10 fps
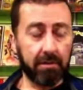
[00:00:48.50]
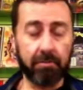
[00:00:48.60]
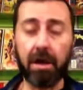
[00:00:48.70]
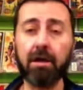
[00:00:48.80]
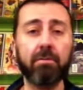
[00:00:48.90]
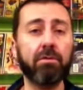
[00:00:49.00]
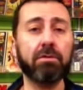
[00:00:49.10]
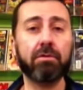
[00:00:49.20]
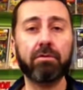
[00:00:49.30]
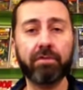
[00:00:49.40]
Not in the Mood to
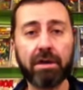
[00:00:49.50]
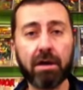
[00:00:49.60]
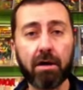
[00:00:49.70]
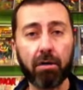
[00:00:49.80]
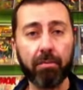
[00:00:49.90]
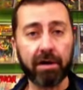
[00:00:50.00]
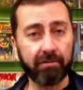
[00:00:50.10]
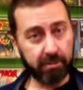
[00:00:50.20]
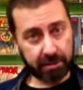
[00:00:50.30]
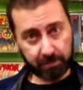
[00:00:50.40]
Do a Video, but
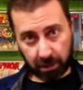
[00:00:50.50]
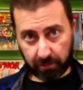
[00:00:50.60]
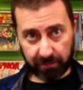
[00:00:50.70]
everybody's bugging